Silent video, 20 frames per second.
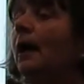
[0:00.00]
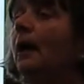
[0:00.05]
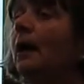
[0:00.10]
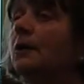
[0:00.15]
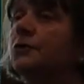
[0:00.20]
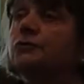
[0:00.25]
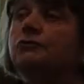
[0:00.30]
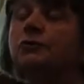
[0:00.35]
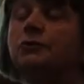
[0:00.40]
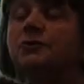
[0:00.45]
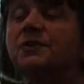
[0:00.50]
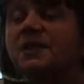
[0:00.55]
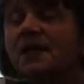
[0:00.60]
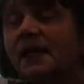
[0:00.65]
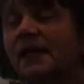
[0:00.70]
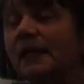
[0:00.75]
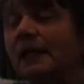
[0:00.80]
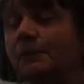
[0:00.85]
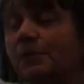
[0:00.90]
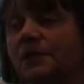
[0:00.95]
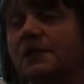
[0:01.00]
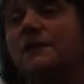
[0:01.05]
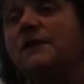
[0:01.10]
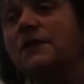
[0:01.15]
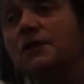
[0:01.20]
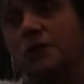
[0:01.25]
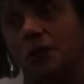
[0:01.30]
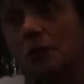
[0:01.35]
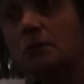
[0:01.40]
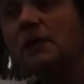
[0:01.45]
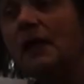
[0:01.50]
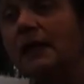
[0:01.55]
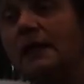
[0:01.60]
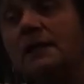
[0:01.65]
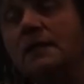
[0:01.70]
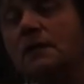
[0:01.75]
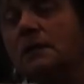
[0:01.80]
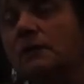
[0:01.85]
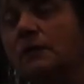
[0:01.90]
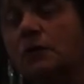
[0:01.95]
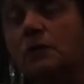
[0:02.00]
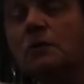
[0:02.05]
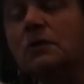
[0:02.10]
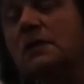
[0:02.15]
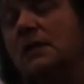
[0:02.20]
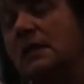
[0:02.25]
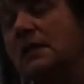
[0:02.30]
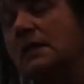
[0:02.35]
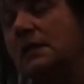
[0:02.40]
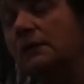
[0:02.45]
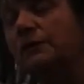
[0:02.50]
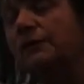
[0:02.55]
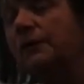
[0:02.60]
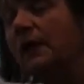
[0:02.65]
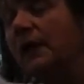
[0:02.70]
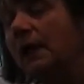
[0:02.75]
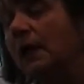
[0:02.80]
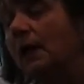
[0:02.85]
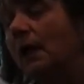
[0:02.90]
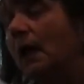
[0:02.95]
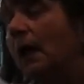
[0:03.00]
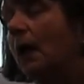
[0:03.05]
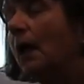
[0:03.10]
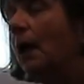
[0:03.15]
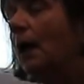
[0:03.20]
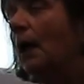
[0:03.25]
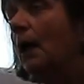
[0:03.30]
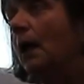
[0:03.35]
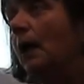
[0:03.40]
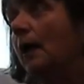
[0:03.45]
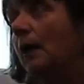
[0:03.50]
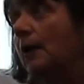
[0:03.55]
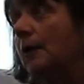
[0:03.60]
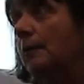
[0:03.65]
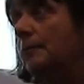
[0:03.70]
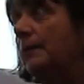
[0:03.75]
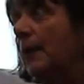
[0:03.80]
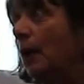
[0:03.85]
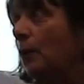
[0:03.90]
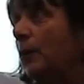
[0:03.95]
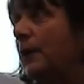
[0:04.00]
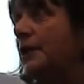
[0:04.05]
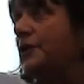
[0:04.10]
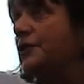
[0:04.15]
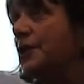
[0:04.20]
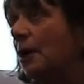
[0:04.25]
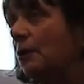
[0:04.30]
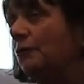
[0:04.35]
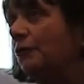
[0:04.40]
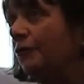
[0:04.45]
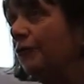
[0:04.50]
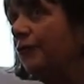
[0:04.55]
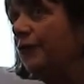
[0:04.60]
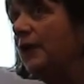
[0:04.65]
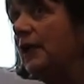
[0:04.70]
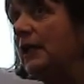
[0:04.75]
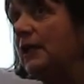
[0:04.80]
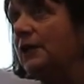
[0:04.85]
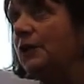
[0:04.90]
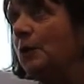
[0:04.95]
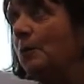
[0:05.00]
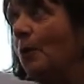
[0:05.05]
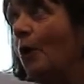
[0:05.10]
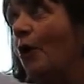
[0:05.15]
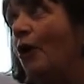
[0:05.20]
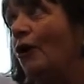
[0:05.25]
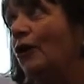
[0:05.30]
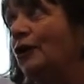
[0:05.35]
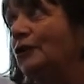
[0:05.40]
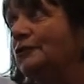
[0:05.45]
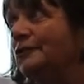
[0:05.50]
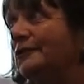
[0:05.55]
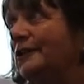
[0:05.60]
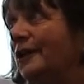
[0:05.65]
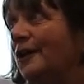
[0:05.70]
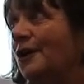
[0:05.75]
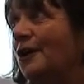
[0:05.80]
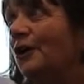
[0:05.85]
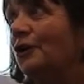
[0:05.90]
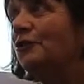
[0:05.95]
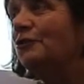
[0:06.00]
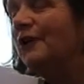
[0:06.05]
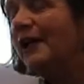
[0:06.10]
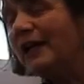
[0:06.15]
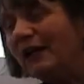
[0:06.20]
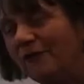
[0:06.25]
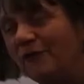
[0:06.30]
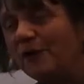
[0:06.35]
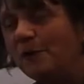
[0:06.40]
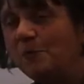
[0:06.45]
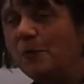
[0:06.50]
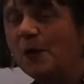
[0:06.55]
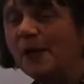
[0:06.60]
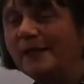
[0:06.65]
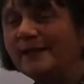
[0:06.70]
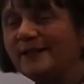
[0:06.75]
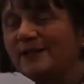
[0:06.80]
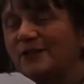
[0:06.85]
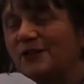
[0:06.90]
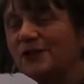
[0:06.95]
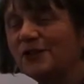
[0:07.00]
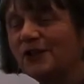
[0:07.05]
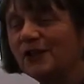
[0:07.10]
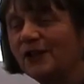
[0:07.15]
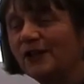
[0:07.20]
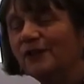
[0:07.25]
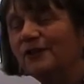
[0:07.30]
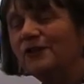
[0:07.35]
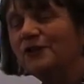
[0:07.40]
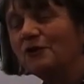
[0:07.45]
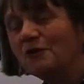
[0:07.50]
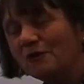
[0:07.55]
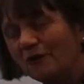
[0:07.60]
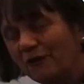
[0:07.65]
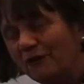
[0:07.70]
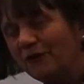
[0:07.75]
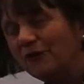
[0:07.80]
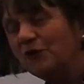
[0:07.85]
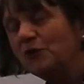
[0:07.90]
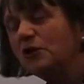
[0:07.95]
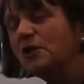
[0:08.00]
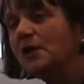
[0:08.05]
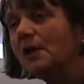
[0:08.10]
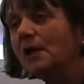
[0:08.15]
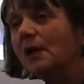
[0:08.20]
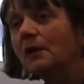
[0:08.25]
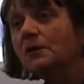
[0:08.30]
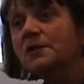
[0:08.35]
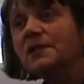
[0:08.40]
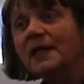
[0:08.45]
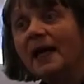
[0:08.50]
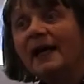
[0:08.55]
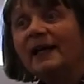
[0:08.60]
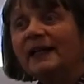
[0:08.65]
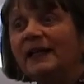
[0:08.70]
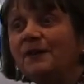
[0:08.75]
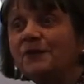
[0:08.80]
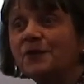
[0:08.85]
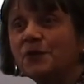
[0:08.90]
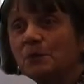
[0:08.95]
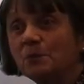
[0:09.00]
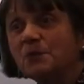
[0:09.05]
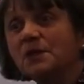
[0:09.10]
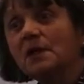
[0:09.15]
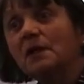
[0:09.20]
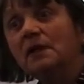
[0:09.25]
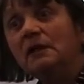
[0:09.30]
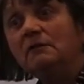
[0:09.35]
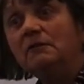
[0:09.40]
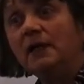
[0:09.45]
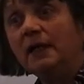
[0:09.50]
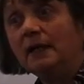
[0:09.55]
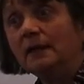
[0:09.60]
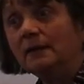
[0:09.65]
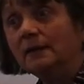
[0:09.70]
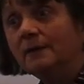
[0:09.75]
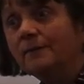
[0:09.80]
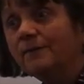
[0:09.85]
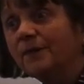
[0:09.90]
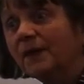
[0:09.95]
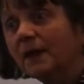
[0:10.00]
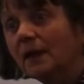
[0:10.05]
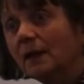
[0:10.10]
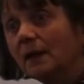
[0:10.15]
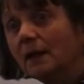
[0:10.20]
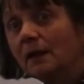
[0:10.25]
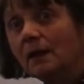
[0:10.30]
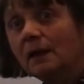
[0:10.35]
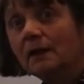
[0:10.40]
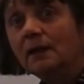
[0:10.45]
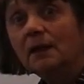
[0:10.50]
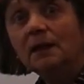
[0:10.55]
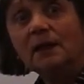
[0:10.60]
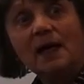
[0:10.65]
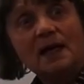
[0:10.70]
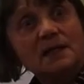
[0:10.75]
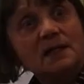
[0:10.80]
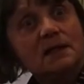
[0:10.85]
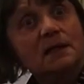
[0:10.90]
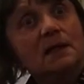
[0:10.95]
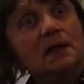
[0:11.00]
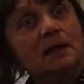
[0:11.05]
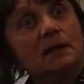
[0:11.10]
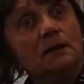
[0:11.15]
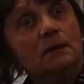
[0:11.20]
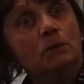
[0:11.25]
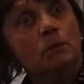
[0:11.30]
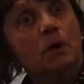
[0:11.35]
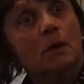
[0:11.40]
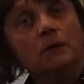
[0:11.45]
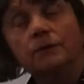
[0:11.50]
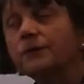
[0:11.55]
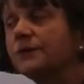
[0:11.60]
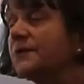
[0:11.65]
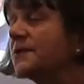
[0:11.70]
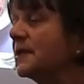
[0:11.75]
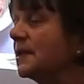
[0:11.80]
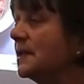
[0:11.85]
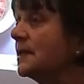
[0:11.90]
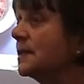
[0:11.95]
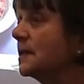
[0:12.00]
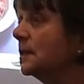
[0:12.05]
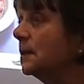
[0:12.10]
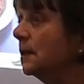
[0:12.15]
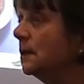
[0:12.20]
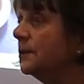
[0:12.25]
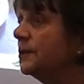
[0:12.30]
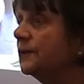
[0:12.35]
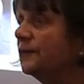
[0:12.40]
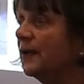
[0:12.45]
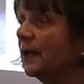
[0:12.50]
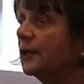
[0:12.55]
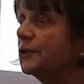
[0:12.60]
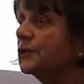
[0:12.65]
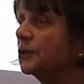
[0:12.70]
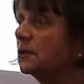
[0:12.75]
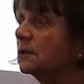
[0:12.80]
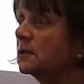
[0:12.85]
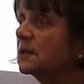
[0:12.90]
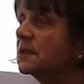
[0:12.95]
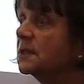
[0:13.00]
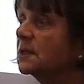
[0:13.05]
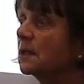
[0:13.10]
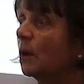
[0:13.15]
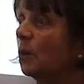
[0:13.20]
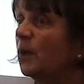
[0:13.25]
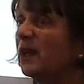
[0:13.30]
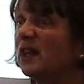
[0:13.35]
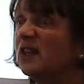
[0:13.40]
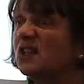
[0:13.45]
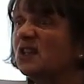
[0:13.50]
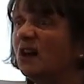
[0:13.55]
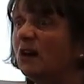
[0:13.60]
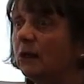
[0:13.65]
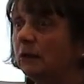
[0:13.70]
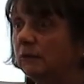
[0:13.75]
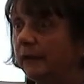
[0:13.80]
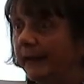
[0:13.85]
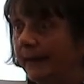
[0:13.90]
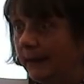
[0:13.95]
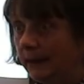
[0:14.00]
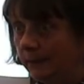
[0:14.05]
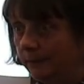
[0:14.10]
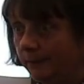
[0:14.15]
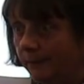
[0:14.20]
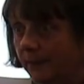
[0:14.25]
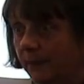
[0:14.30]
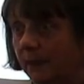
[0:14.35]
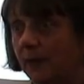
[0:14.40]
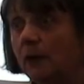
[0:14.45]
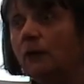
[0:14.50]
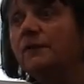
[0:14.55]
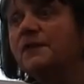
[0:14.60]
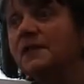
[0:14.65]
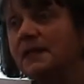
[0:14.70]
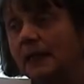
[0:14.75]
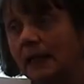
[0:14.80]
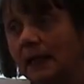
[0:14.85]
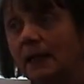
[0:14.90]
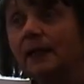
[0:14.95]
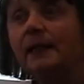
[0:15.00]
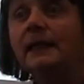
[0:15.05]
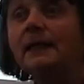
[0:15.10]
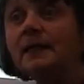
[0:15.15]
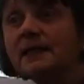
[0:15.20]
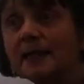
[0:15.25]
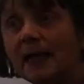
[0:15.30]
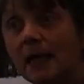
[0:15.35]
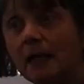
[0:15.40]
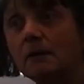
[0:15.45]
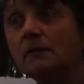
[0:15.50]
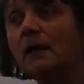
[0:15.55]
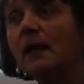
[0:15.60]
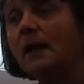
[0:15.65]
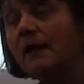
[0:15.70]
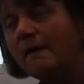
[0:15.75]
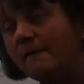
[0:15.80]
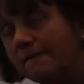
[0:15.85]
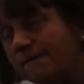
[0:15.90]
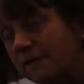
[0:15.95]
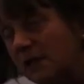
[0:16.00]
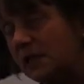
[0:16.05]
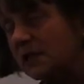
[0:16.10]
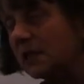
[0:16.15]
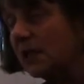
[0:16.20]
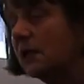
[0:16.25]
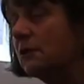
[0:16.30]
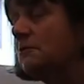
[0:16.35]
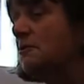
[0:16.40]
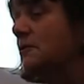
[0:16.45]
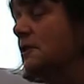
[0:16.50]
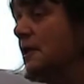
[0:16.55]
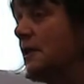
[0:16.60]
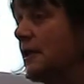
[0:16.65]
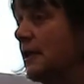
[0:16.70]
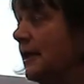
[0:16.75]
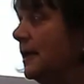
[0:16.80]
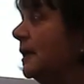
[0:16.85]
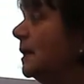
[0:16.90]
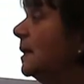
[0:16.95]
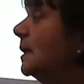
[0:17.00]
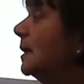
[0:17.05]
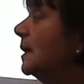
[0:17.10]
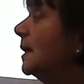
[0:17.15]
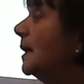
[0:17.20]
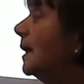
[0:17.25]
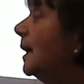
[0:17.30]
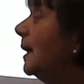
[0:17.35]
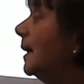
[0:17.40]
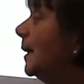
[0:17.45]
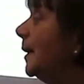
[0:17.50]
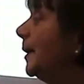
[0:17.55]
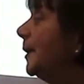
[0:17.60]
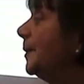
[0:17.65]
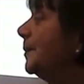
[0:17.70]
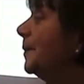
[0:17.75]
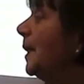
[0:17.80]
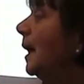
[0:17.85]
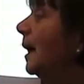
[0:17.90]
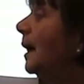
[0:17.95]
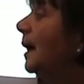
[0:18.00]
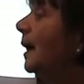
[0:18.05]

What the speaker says: as routine, but if it's donated, of course, that's lovely. We don't feed them on gravy-based dog food because that gives them diarrhea. And the last thing you want is a load of hedgehogs with diarrhea. They're obviously cleaned out every single day, and